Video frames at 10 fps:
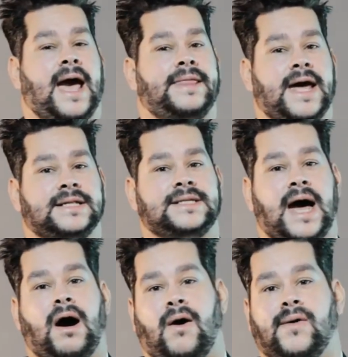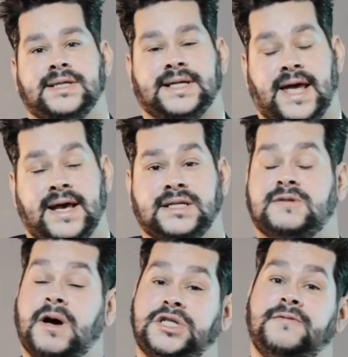And that's not always the case,
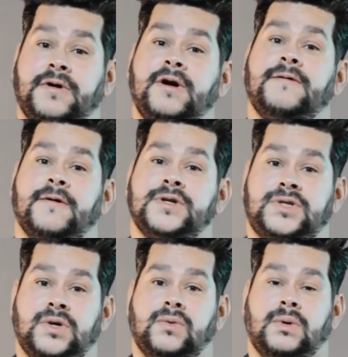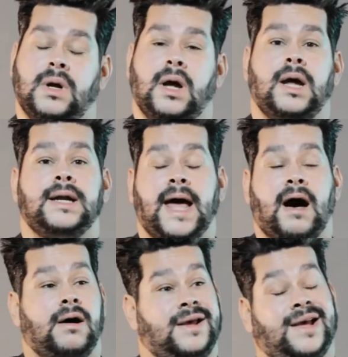especially for your first suit.
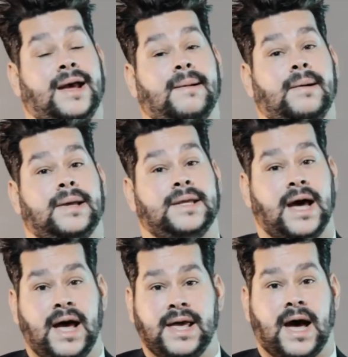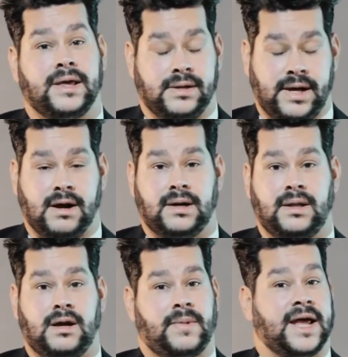Now, Yahya, you'll hear in a
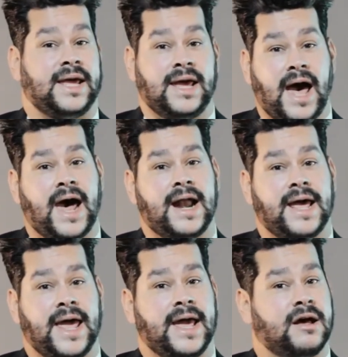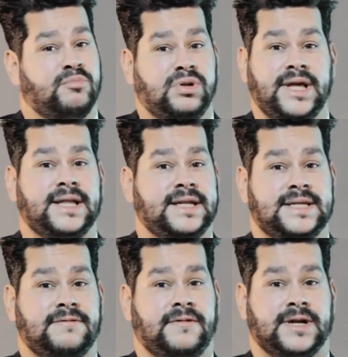little bit, he had a completely
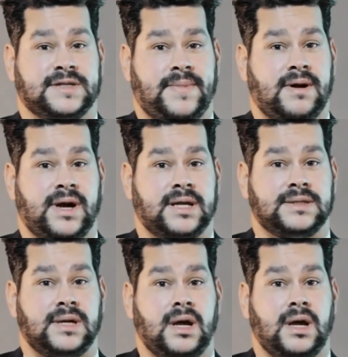different experience.